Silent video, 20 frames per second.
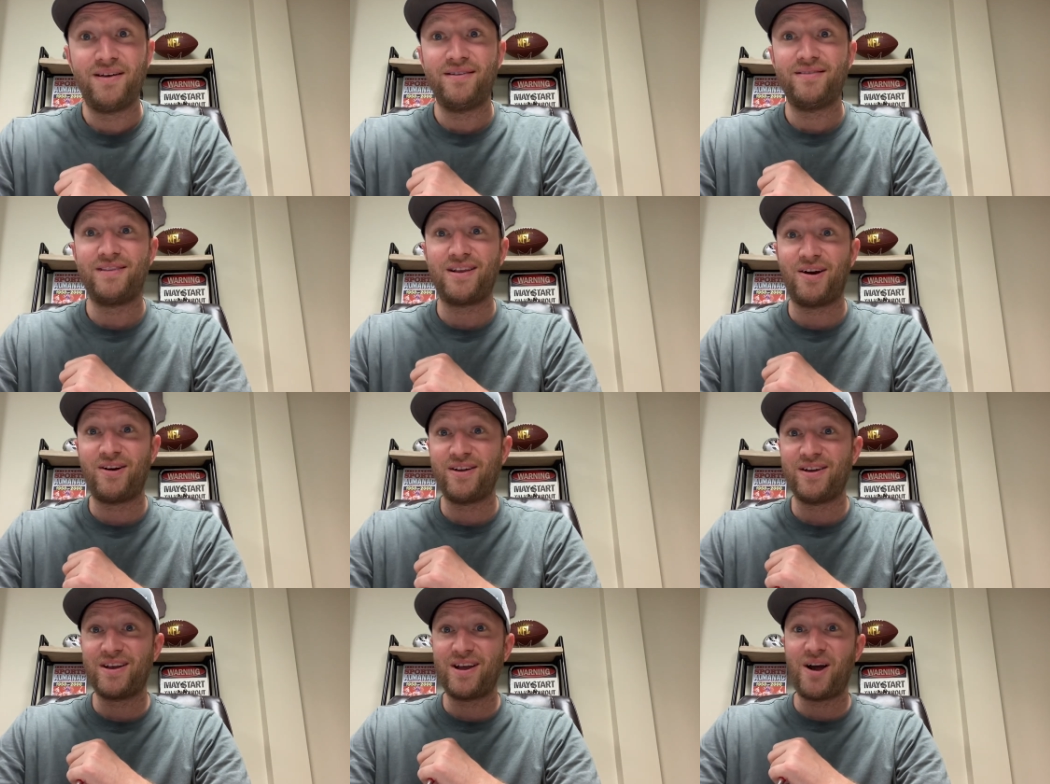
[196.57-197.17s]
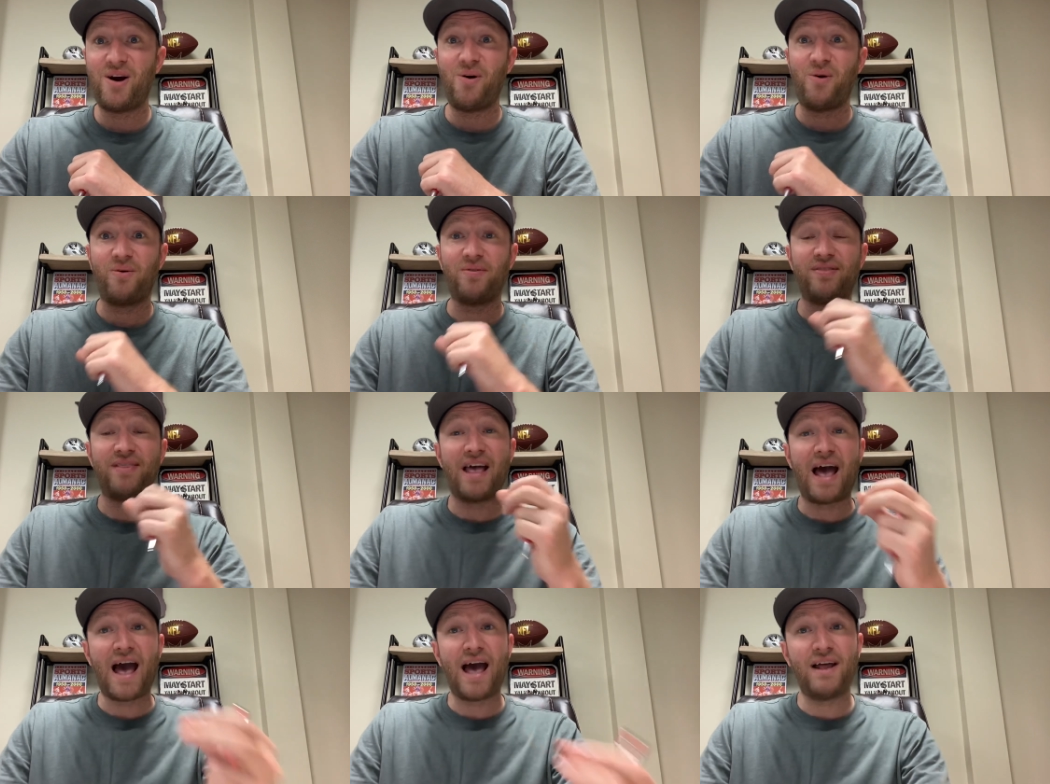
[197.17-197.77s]
There you go.
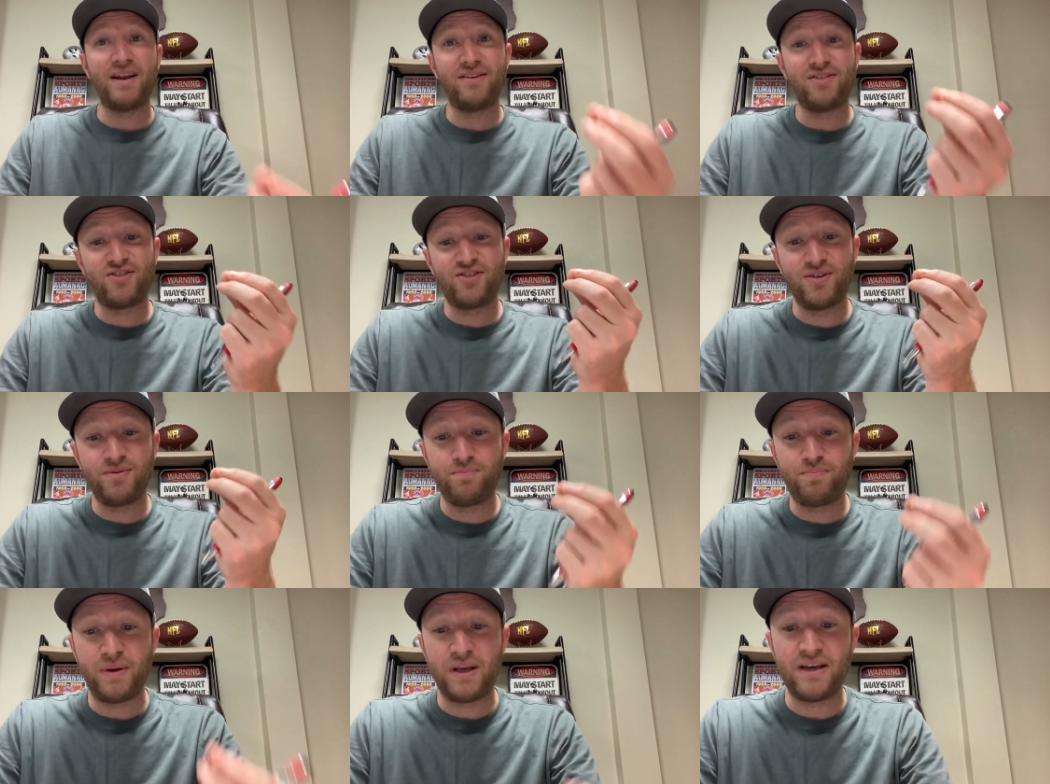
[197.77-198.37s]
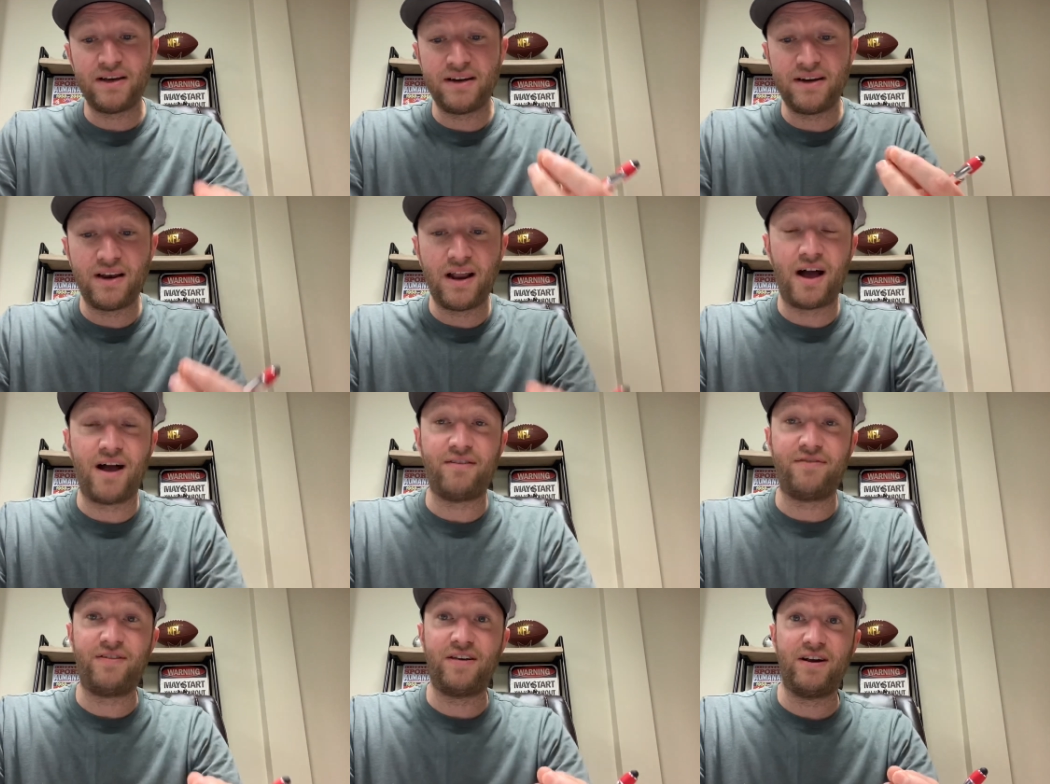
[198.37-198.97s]
That should be
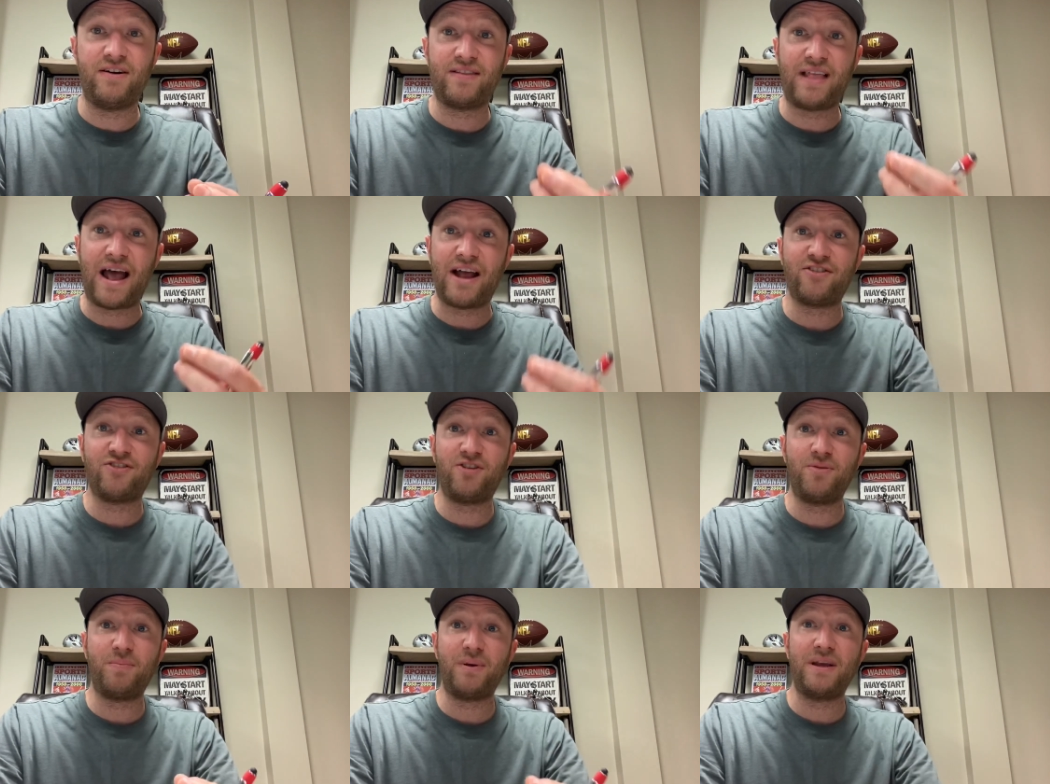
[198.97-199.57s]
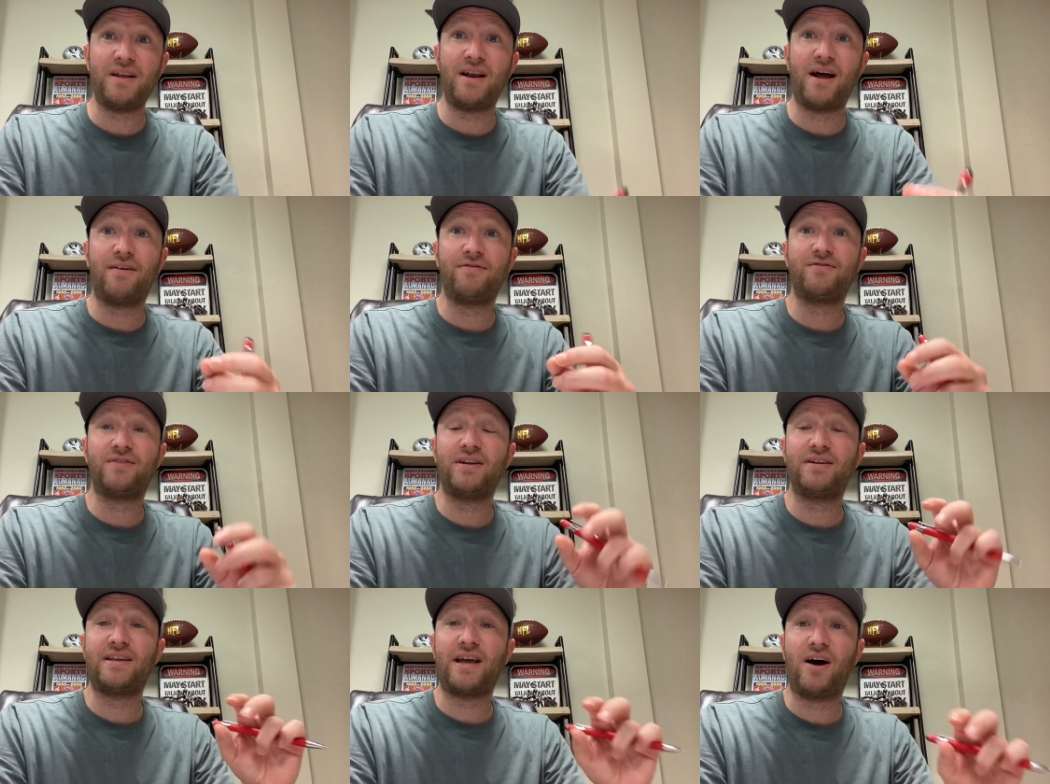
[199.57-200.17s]
enough here. That should be enough
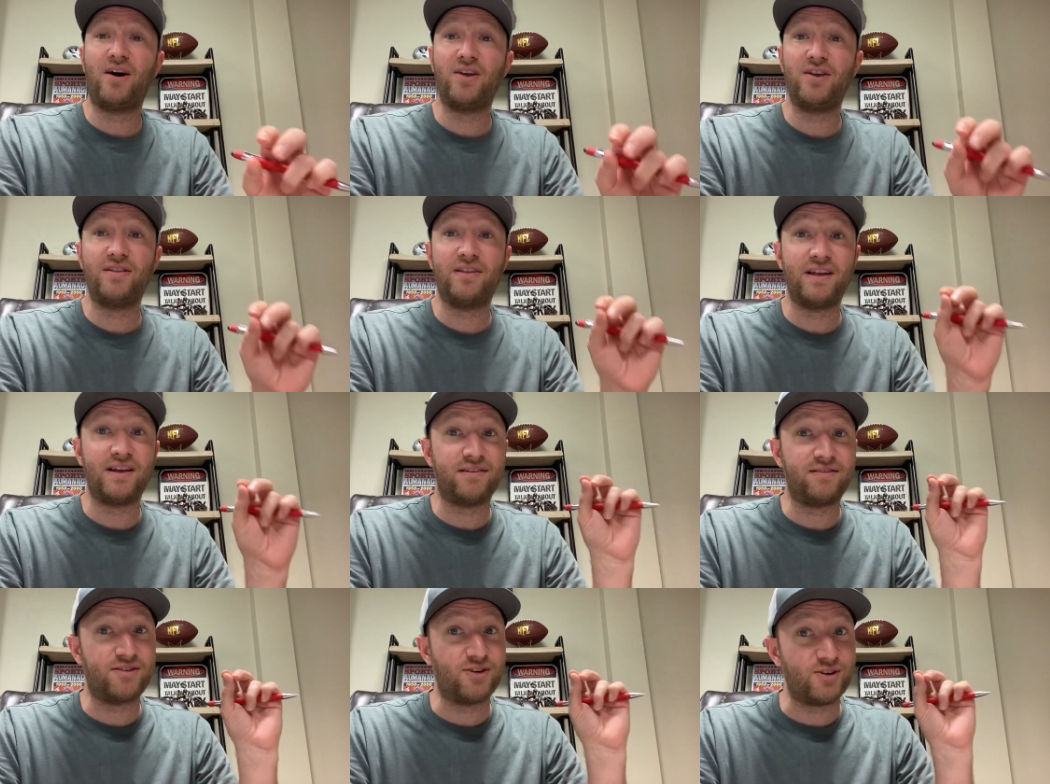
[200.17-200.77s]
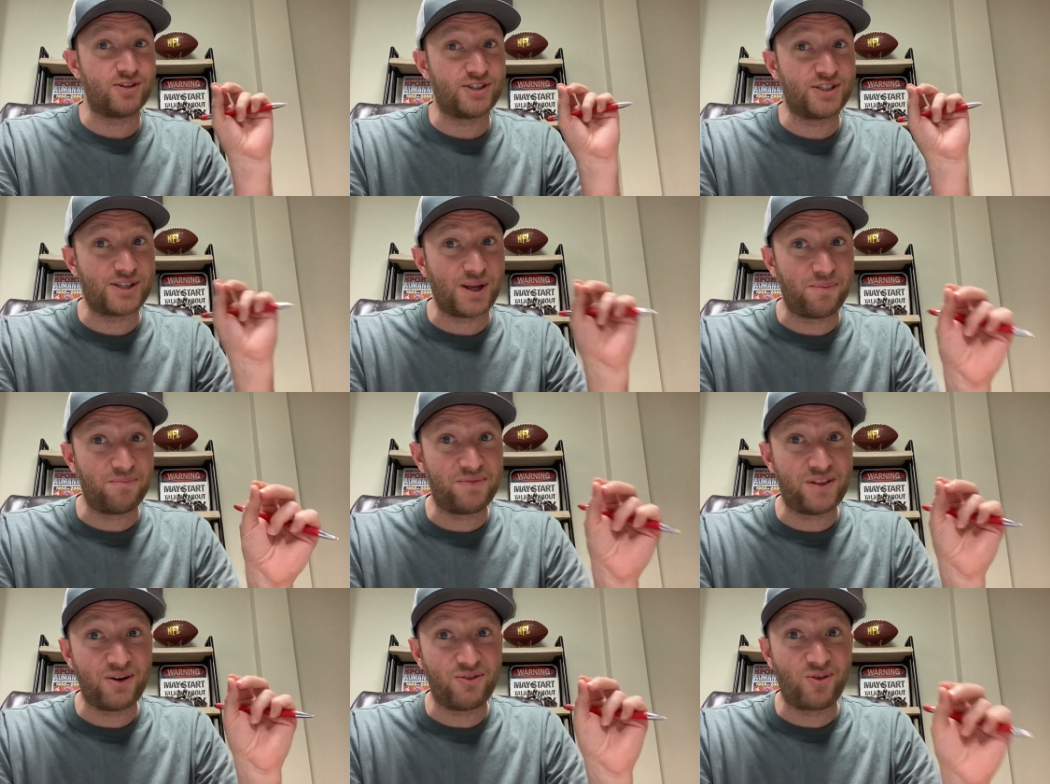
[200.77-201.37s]
to tell you that there's
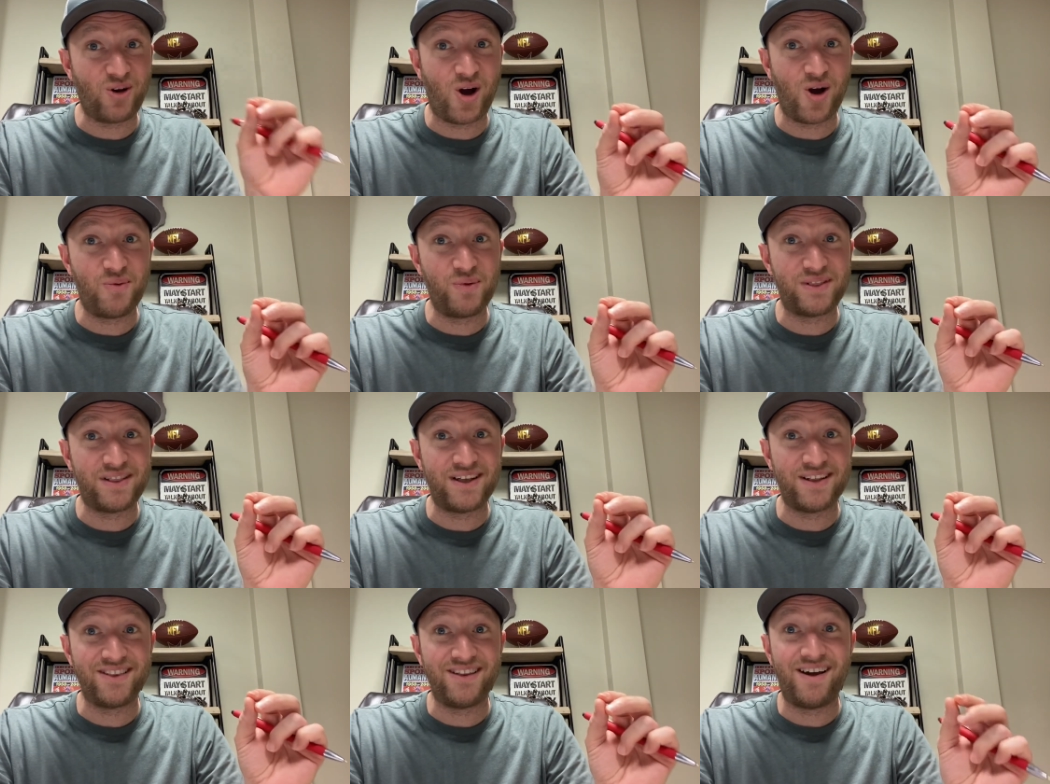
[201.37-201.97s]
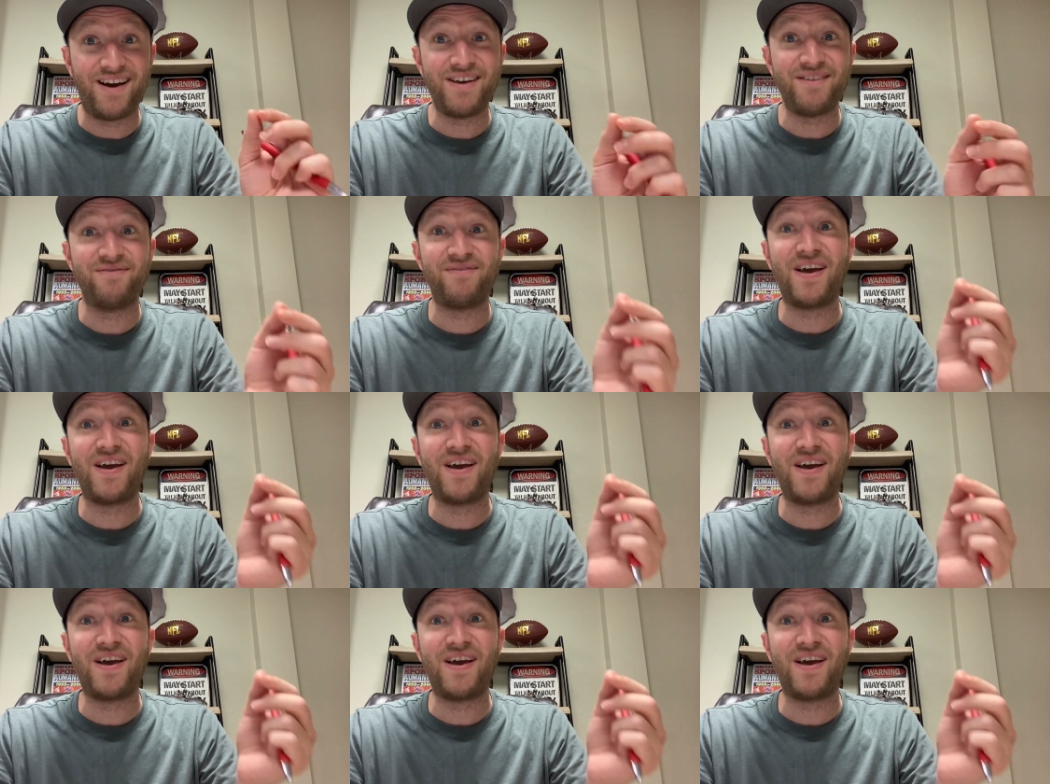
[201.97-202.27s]
something wrong with the line.